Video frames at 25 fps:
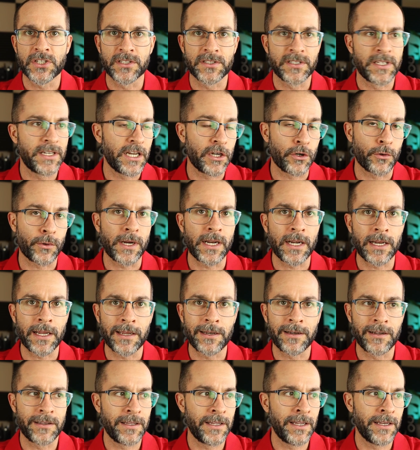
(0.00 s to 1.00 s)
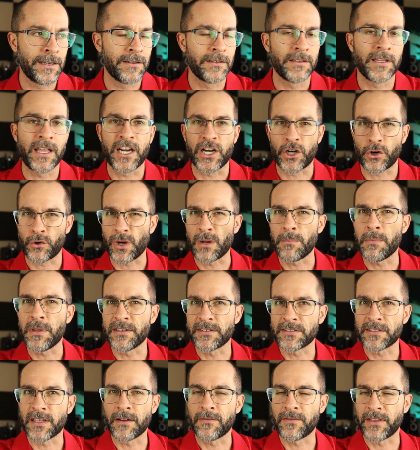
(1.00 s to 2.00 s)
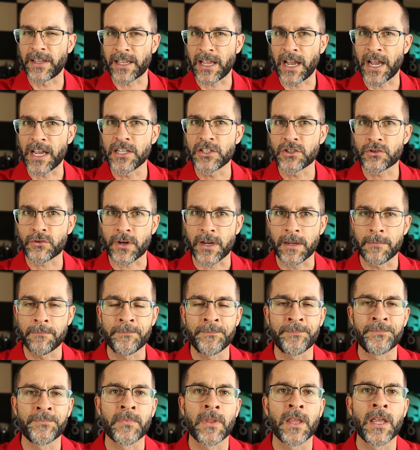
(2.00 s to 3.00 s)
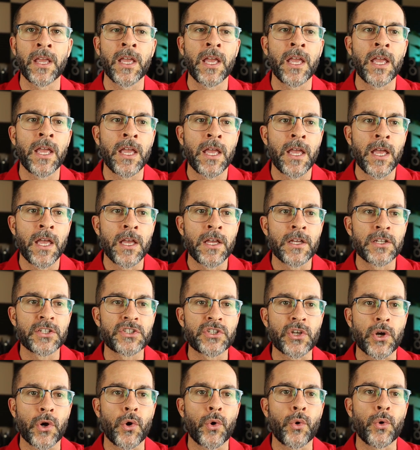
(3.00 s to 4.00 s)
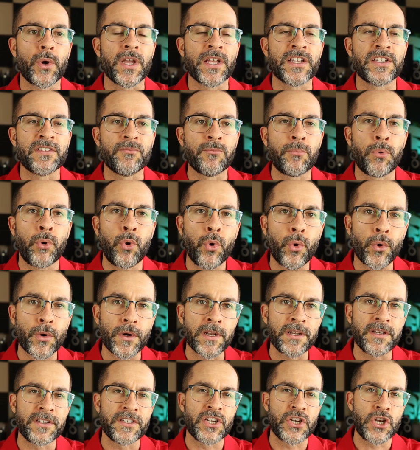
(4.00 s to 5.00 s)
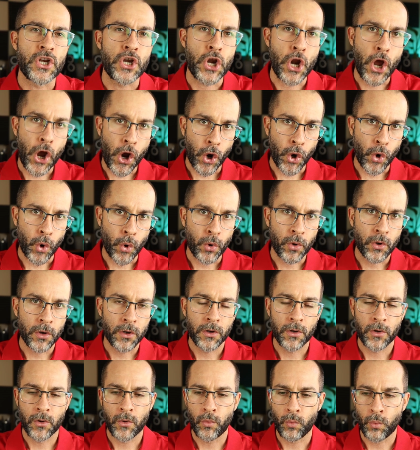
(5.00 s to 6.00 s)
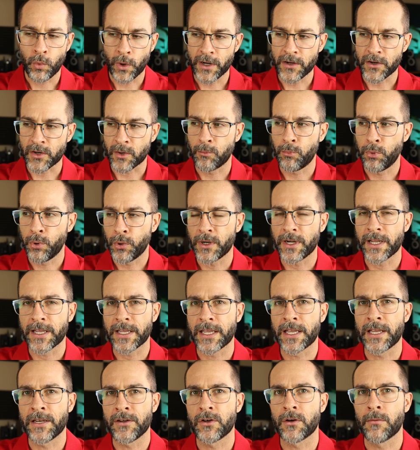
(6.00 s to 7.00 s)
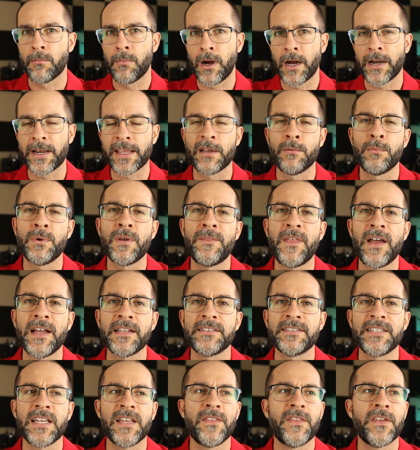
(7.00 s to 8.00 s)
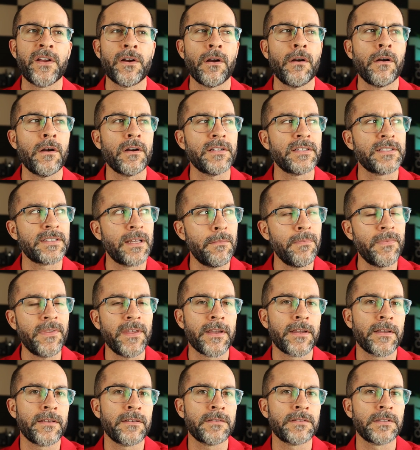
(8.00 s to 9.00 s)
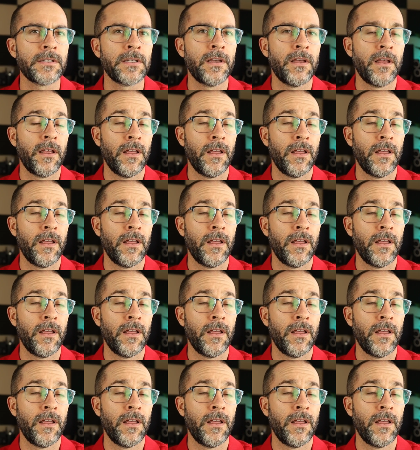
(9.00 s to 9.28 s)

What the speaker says: is an ingredient in a lot of creamy stuff like ice cream. So it's important to know what you're putting in your body. And with that said, there are some things